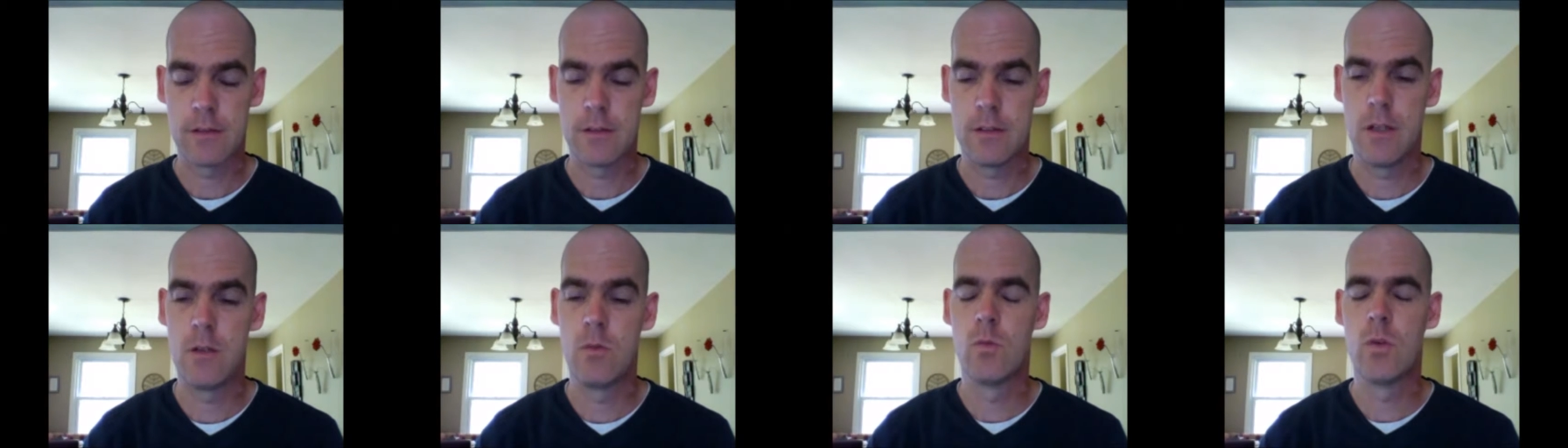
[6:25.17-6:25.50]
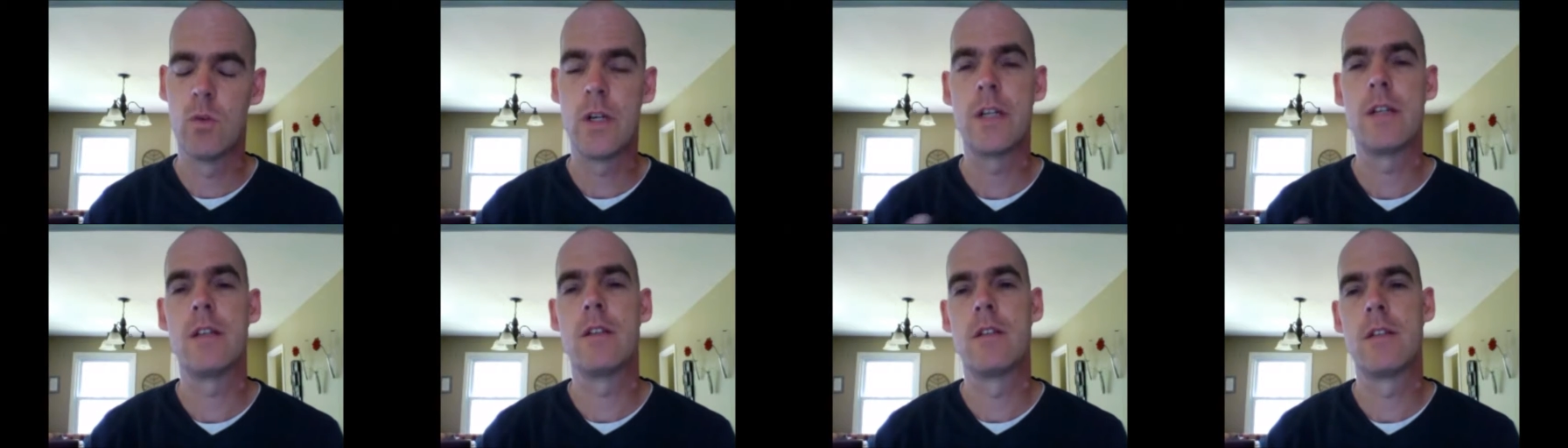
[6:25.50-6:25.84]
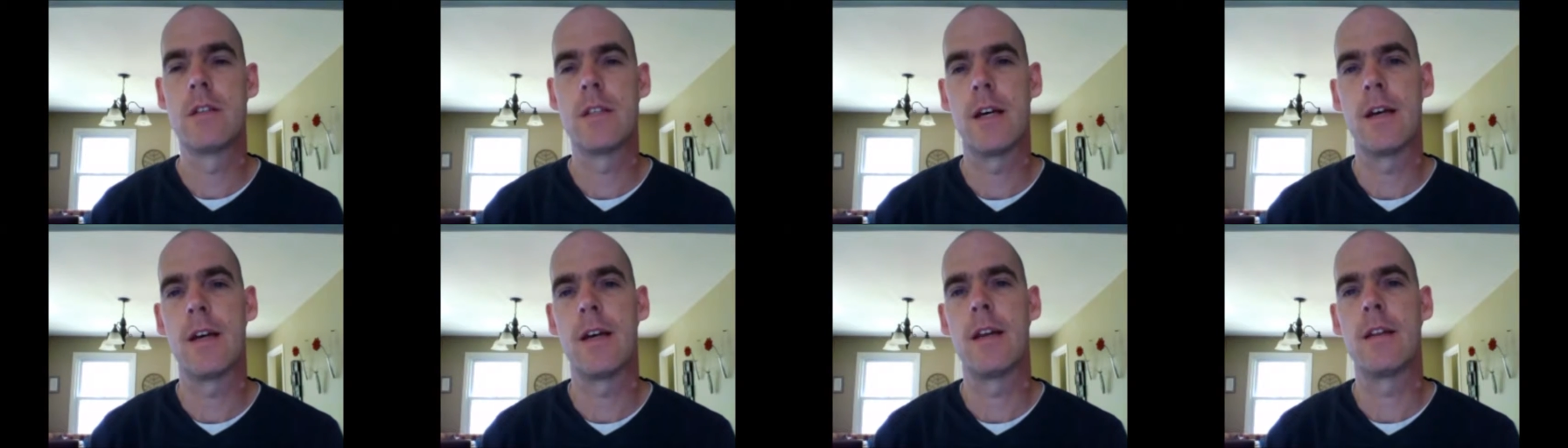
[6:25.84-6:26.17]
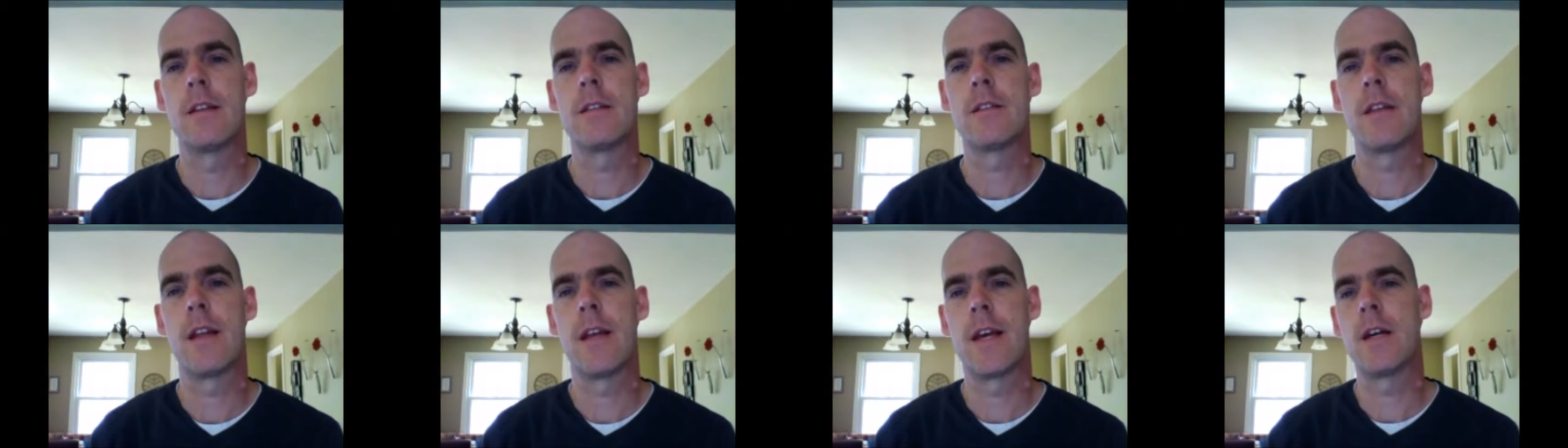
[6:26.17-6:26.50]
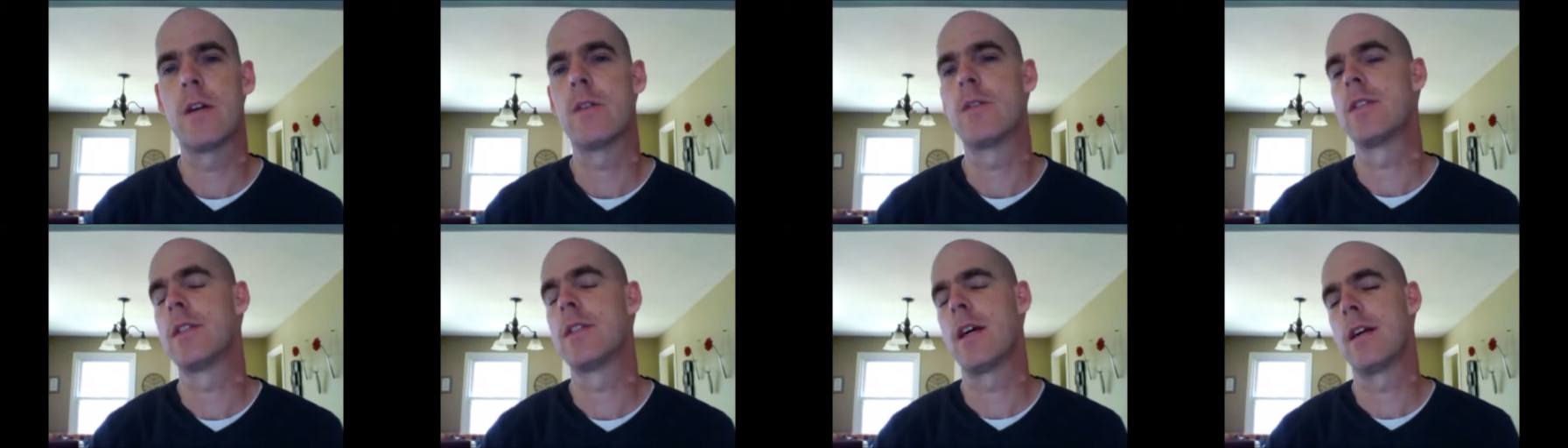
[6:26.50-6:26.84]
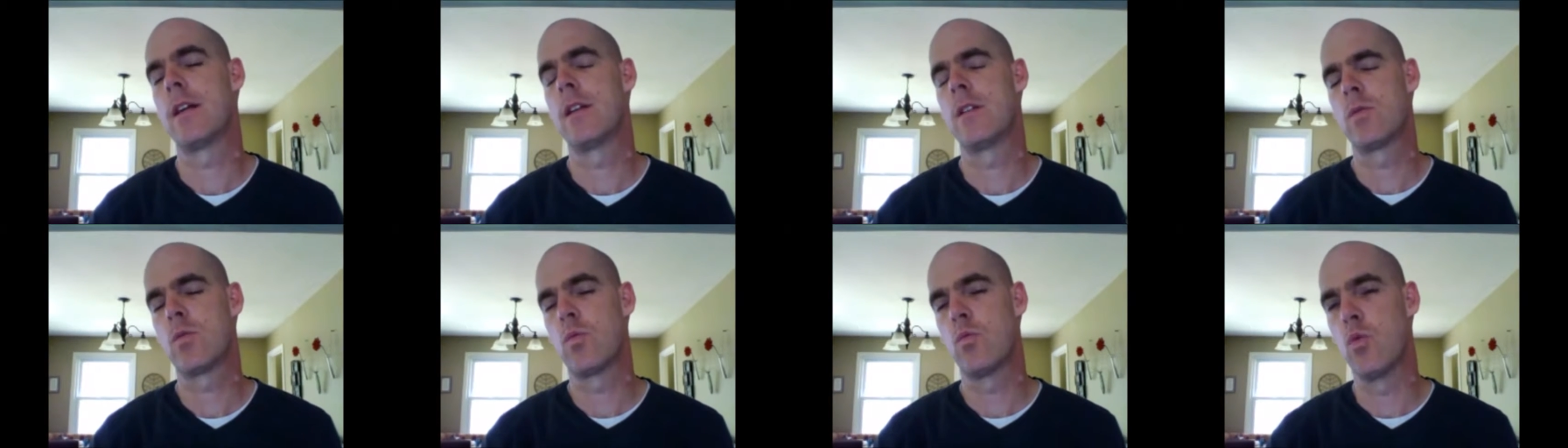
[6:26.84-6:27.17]
and what is science and how
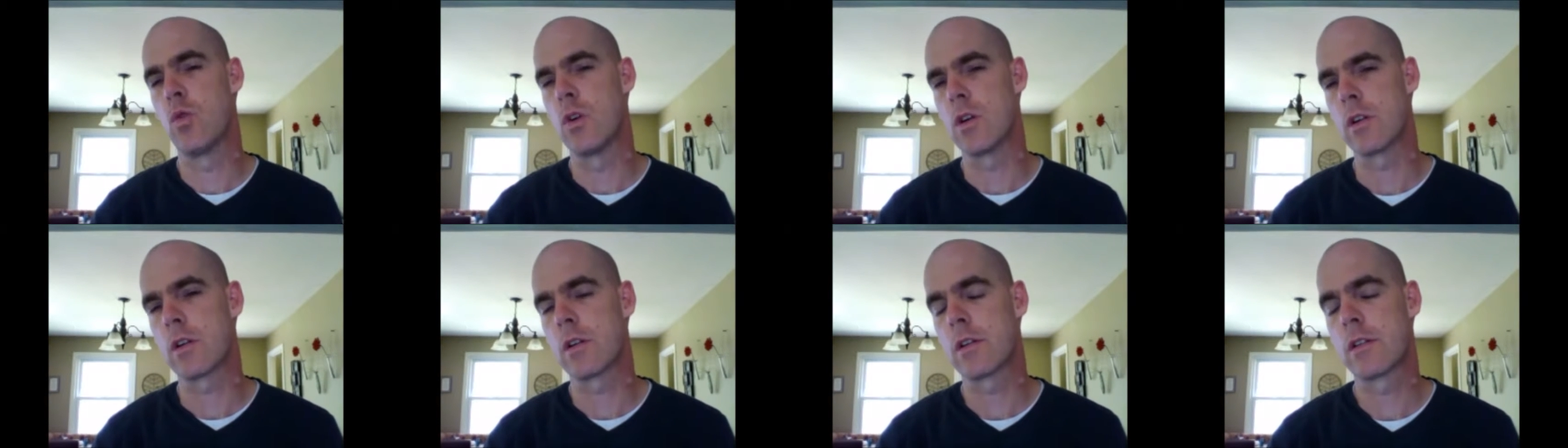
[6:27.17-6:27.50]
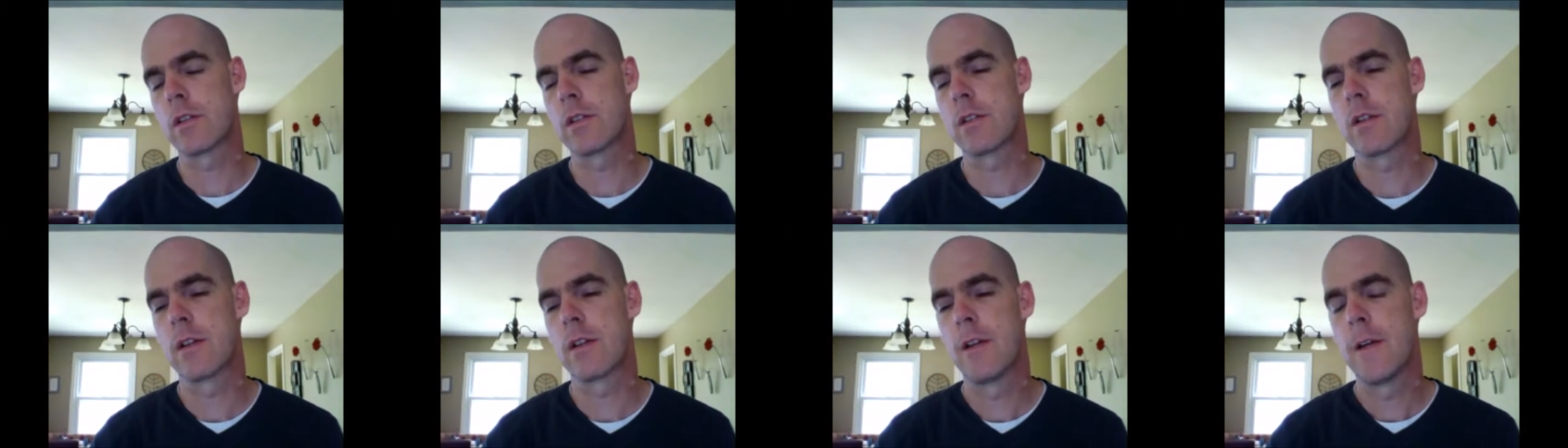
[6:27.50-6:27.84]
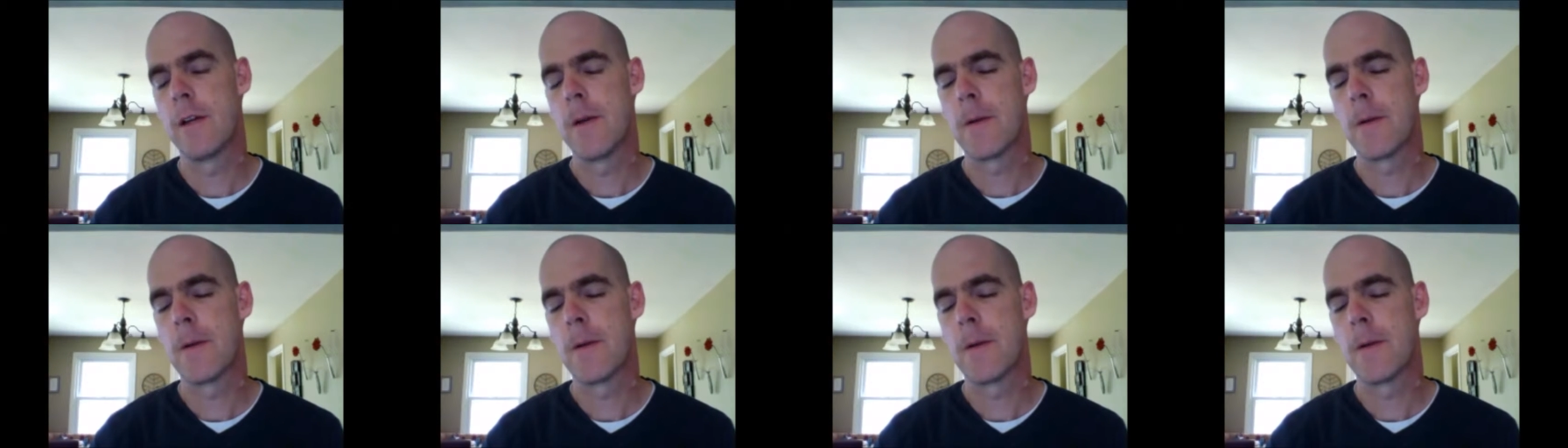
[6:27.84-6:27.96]
science works.